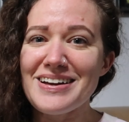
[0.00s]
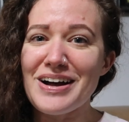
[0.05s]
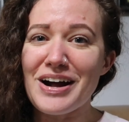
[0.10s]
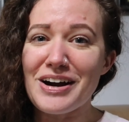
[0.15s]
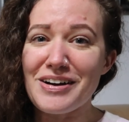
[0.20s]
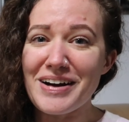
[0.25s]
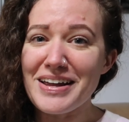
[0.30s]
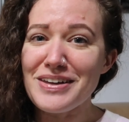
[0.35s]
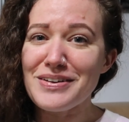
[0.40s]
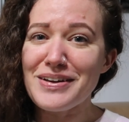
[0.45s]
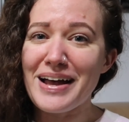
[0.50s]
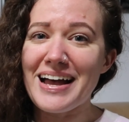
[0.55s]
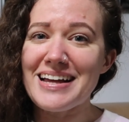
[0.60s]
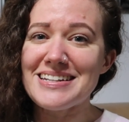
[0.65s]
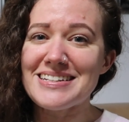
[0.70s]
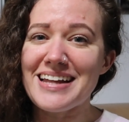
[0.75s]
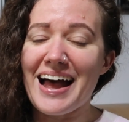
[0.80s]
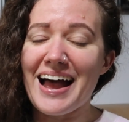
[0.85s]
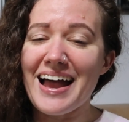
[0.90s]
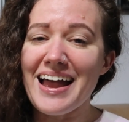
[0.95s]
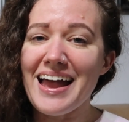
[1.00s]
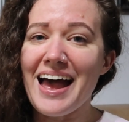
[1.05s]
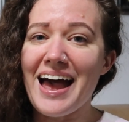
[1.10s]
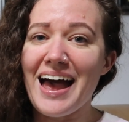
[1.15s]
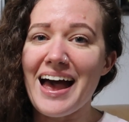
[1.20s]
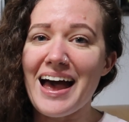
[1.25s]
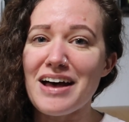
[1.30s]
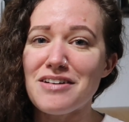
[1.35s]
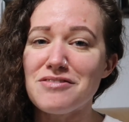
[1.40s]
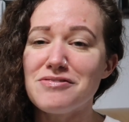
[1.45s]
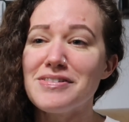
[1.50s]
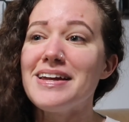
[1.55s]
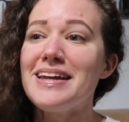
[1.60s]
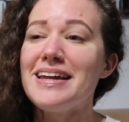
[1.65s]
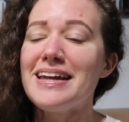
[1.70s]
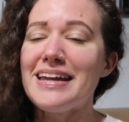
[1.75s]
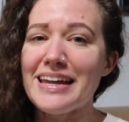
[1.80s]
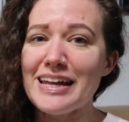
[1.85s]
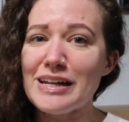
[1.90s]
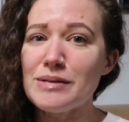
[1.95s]
All right, you guys, I have
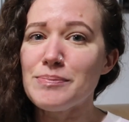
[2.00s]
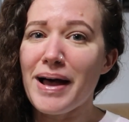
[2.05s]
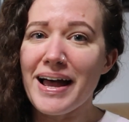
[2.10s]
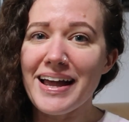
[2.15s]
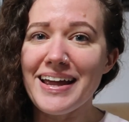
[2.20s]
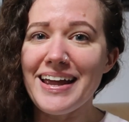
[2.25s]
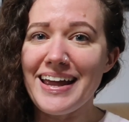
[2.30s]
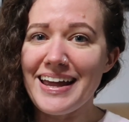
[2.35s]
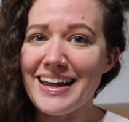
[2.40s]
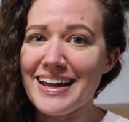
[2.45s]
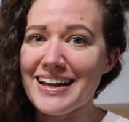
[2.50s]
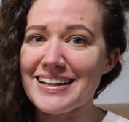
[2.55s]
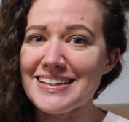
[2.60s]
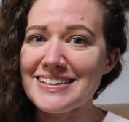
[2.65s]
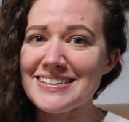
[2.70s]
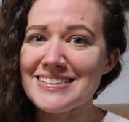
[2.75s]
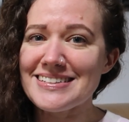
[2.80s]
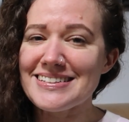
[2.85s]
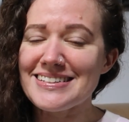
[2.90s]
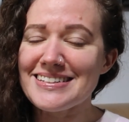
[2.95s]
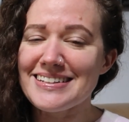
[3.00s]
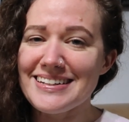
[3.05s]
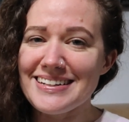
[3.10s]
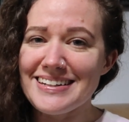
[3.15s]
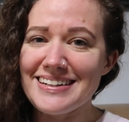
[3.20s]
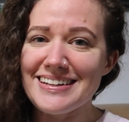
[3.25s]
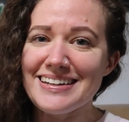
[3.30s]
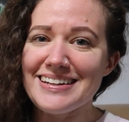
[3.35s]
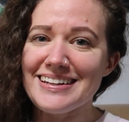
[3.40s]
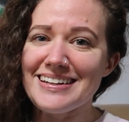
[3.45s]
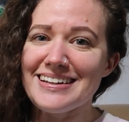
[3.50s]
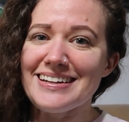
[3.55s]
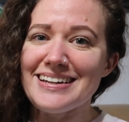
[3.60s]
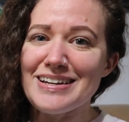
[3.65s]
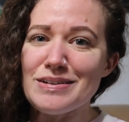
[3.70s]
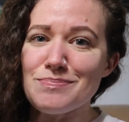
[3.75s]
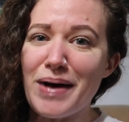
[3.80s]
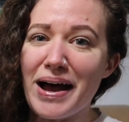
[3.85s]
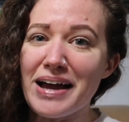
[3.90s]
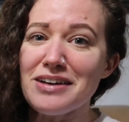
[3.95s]
in my hands
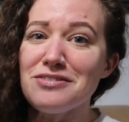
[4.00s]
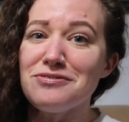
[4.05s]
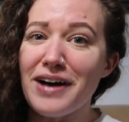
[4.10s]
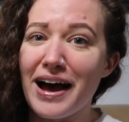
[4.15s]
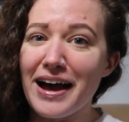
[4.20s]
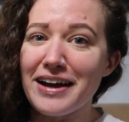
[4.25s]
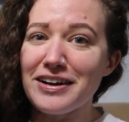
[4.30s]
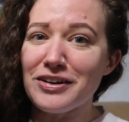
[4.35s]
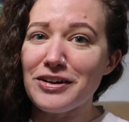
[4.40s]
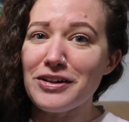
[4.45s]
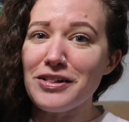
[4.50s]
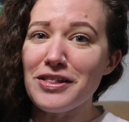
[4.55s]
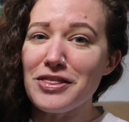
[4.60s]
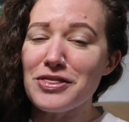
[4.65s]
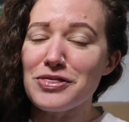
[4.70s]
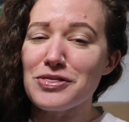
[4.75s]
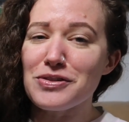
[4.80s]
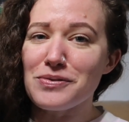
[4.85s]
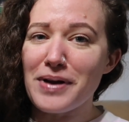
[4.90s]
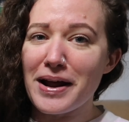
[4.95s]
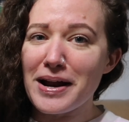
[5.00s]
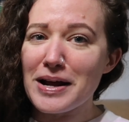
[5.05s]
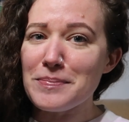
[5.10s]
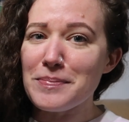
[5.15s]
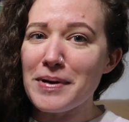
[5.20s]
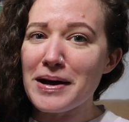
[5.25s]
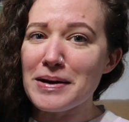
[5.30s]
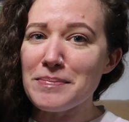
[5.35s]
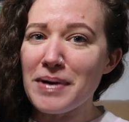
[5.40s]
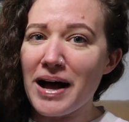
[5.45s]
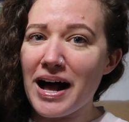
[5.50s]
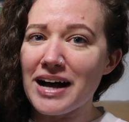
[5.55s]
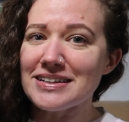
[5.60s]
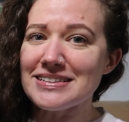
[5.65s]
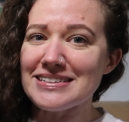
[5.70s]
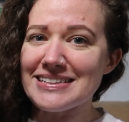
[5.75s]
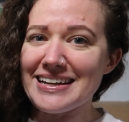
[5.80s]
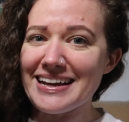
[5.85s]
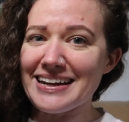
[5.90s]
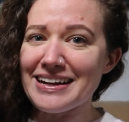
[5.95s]
my final ThredUp
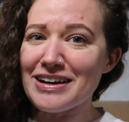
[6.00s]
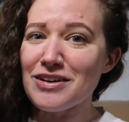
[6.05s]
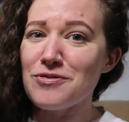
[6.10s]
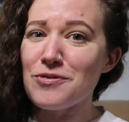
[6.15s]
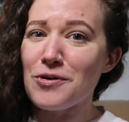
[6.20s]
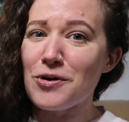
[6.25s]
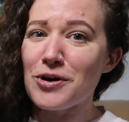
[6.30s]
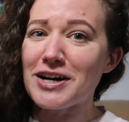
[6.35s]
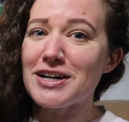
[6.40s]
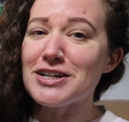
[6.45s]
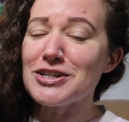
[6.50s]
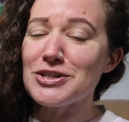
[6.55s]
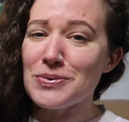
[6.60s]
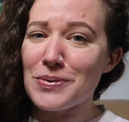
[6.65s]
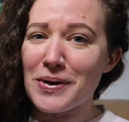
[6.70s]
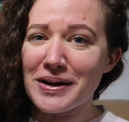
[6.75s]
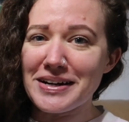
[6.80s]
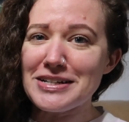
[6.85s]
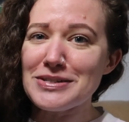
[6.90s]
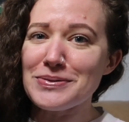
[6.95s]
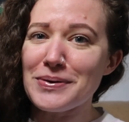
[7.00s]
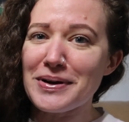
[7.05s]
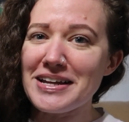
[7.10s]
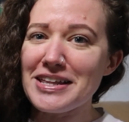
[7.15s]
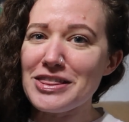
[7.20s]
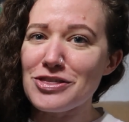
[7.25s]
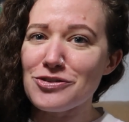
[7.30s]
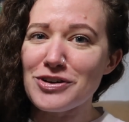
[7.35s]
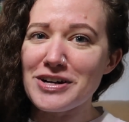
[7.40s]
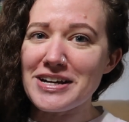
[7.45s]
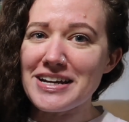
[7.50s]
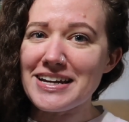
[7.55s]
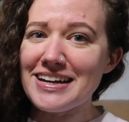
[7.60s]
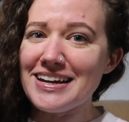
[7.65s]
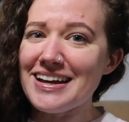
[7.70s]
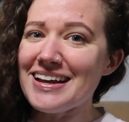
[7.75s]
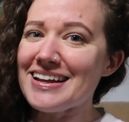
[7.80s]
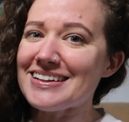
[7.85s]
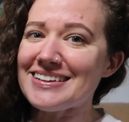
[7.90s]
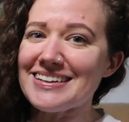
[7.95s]
unboxing for
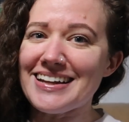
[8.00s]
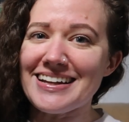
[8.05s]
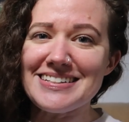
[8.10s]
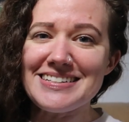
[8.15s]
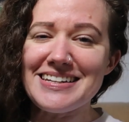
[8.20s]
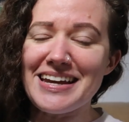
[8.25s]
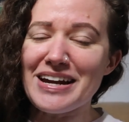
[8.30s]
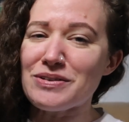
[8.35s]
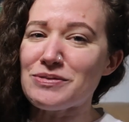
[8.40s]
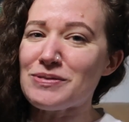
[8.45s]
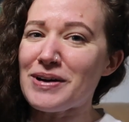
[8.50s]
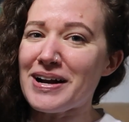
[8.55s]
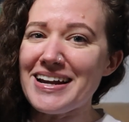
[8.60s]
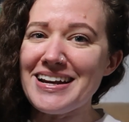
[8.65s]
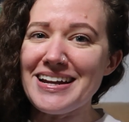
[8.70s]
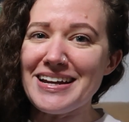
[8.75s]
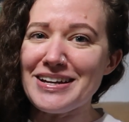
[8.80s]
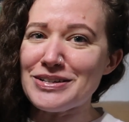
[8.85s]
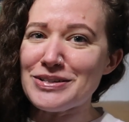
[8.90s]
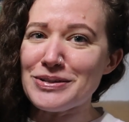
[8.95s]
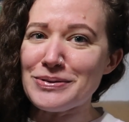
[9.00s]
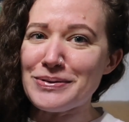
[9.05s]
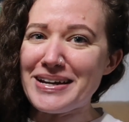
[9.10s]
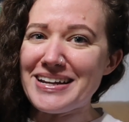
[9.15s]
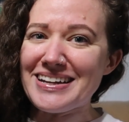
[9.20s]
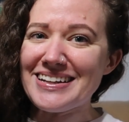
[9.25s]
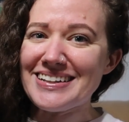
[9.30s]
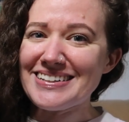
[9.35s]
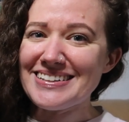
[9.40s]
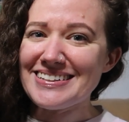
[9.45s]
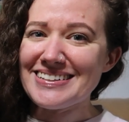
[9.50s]
2023. Let's get right into it.